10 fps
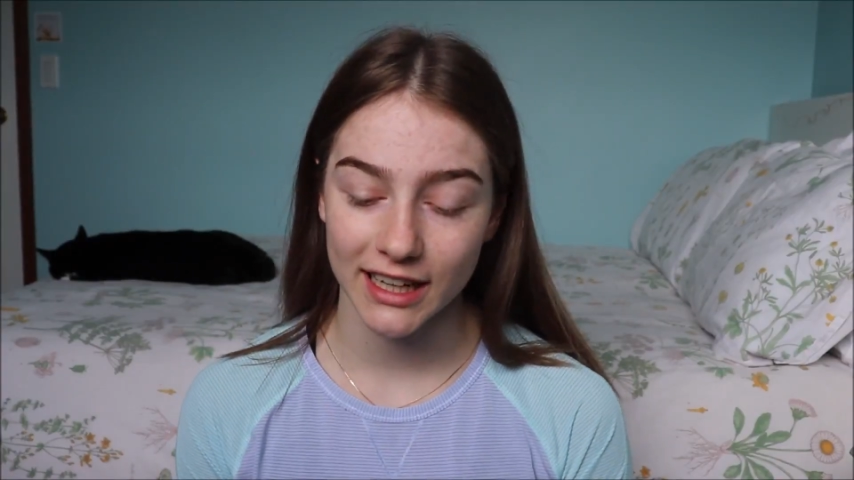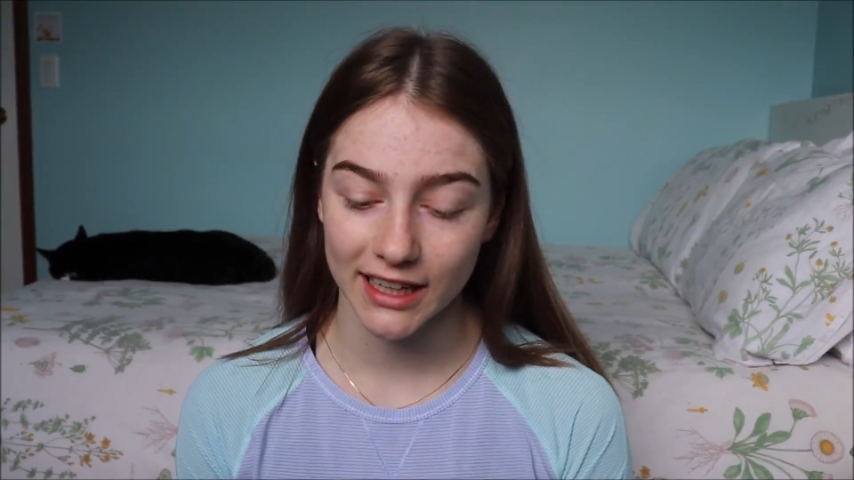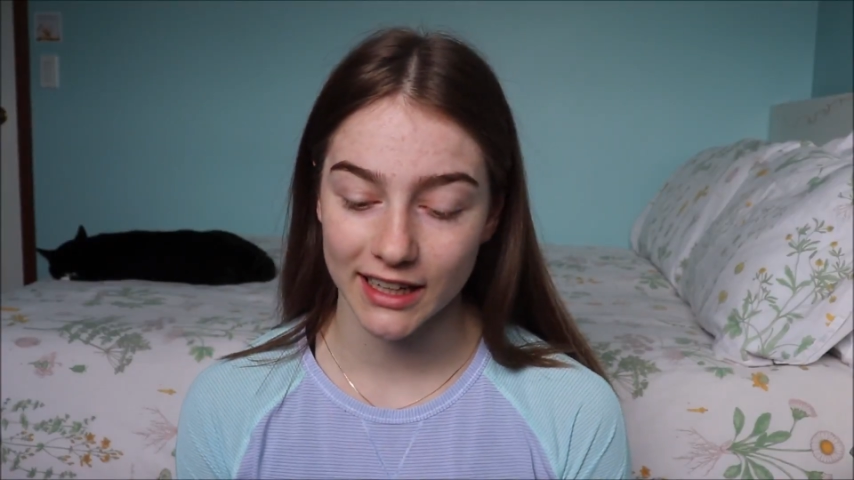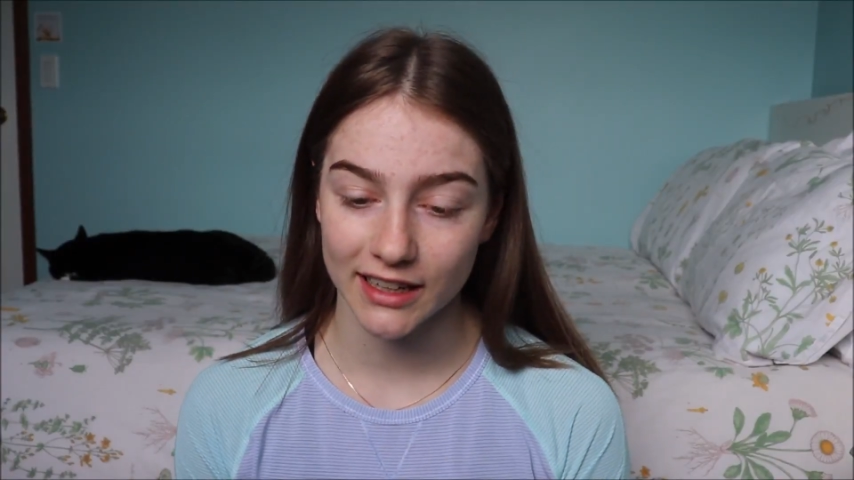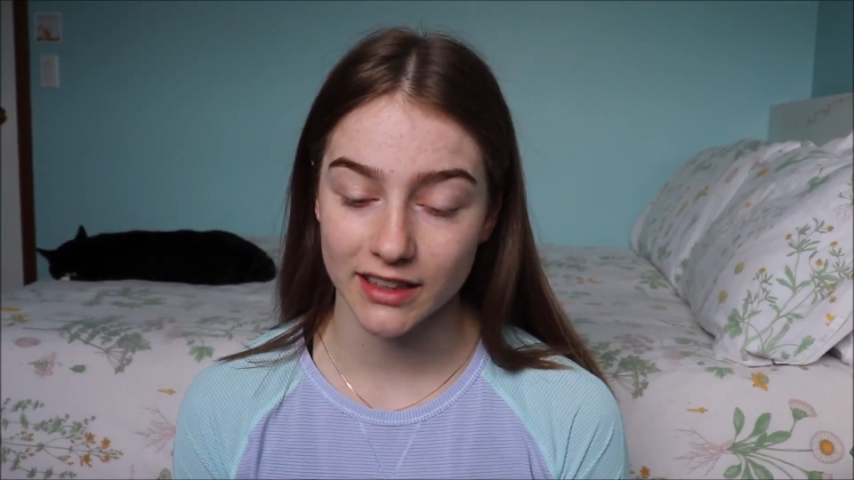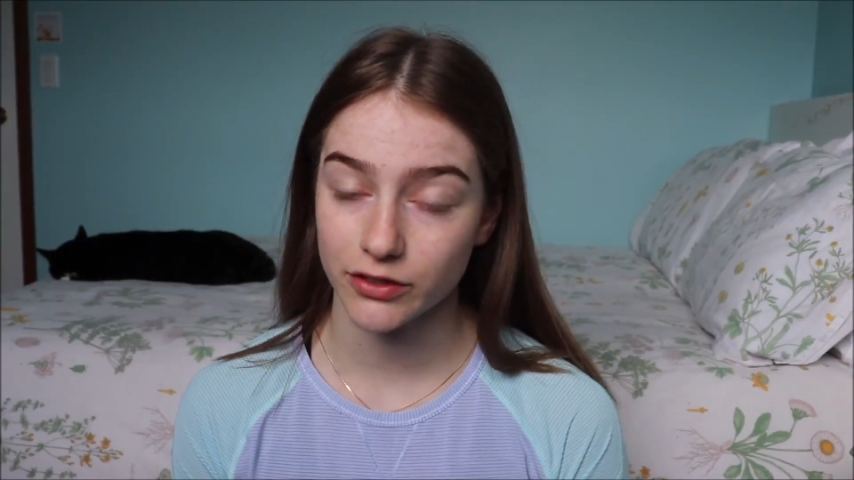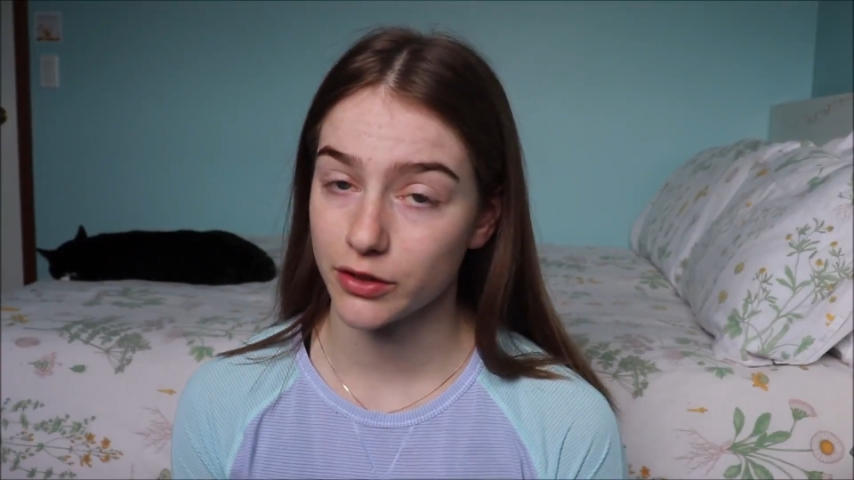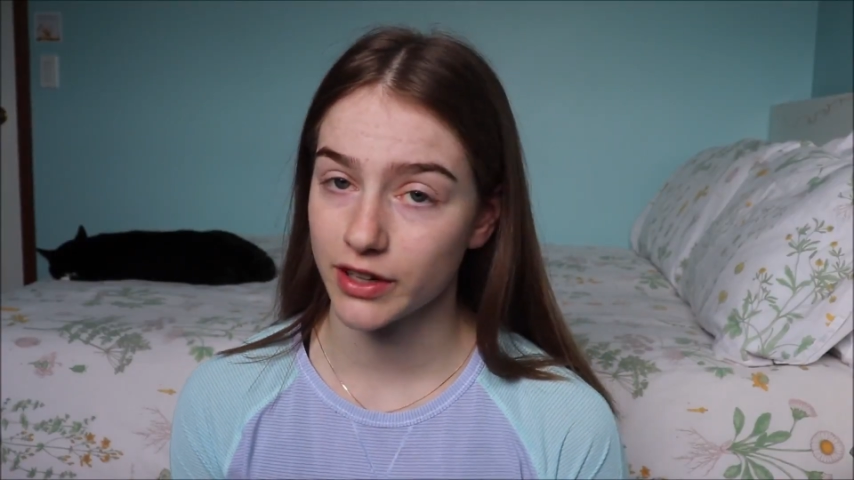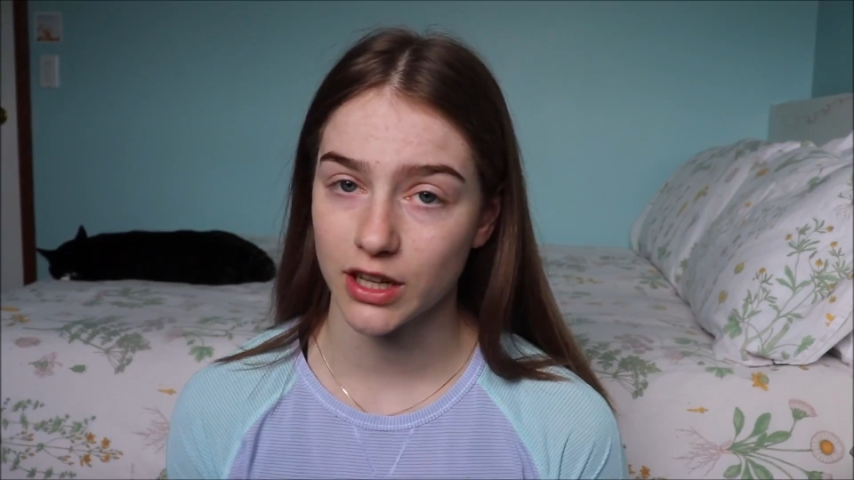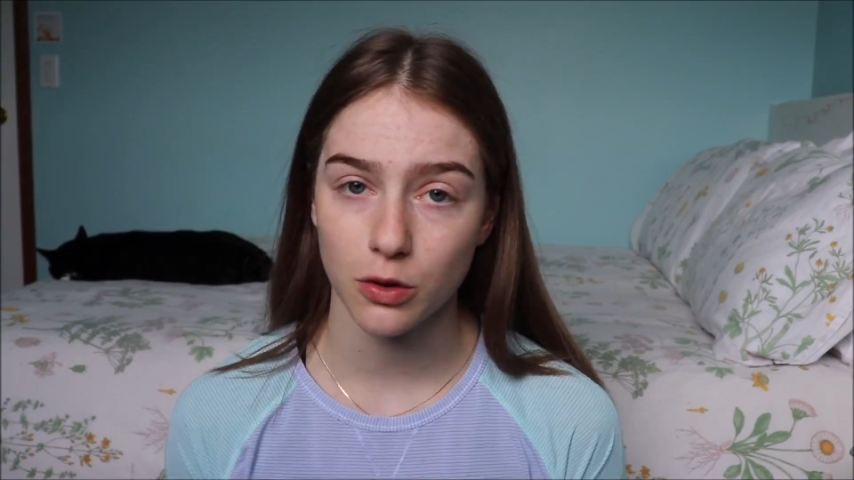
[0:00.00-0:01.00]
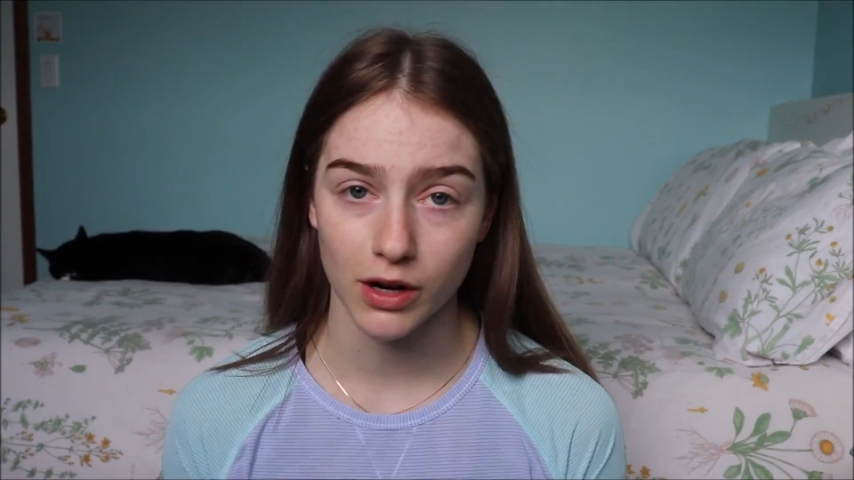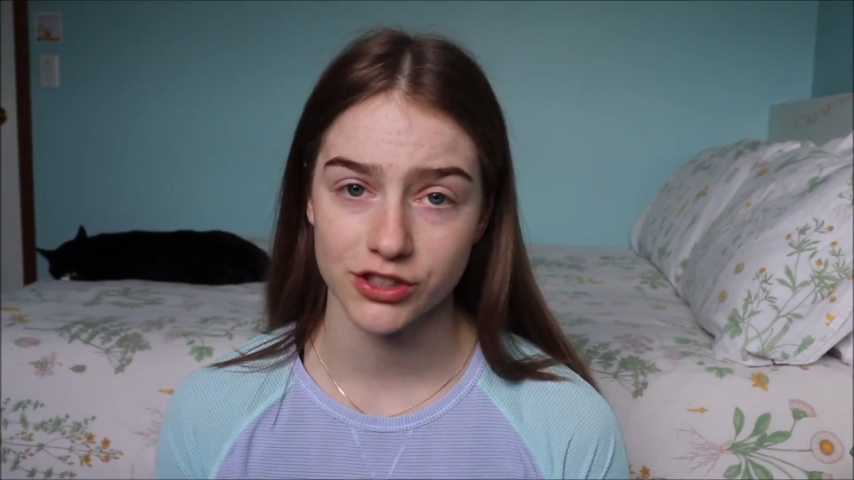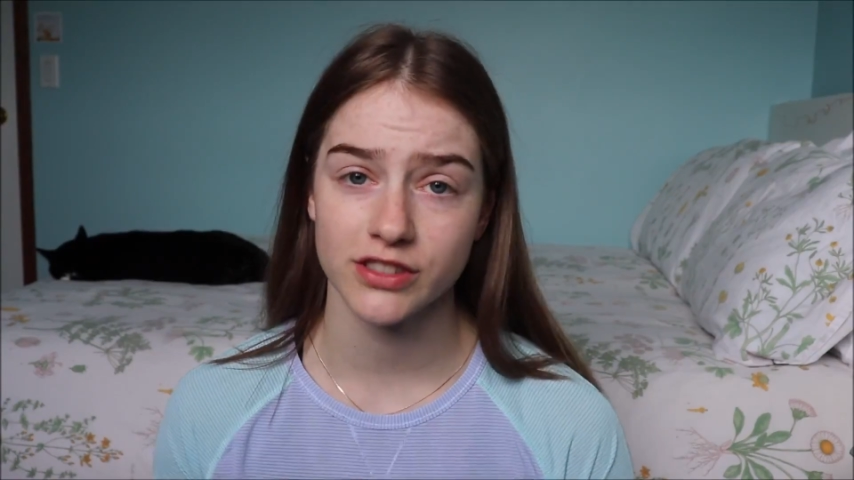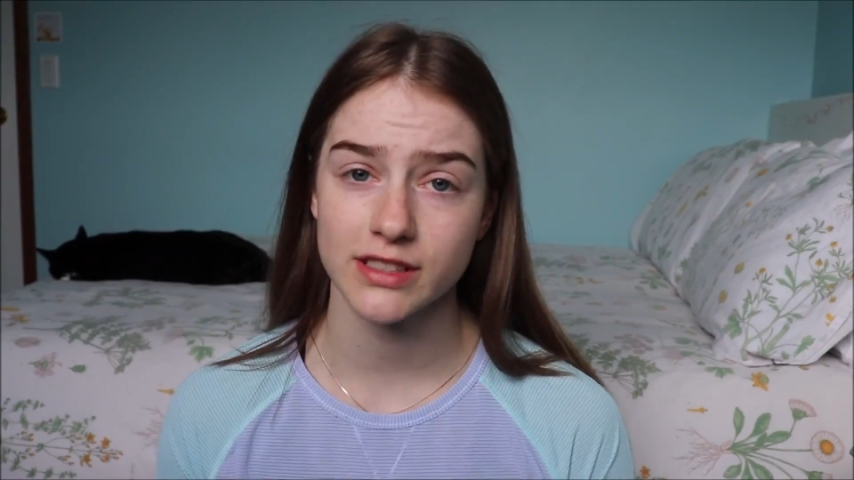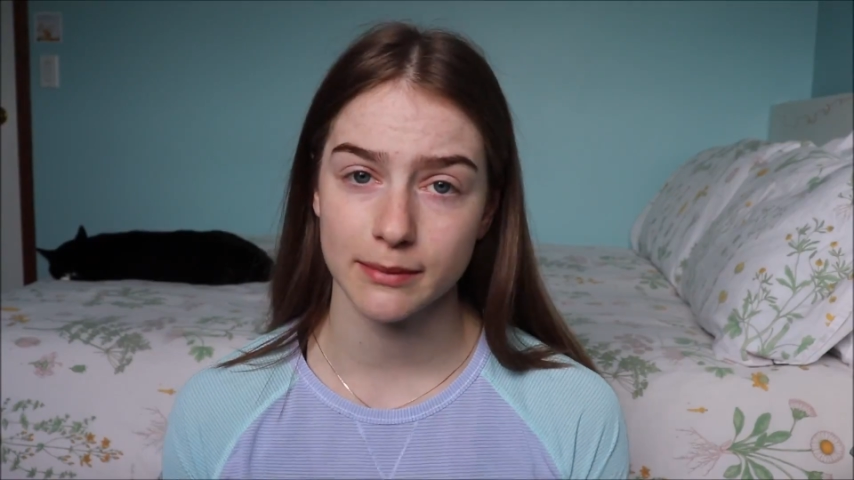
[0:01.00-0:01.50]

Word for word: and if you have any questions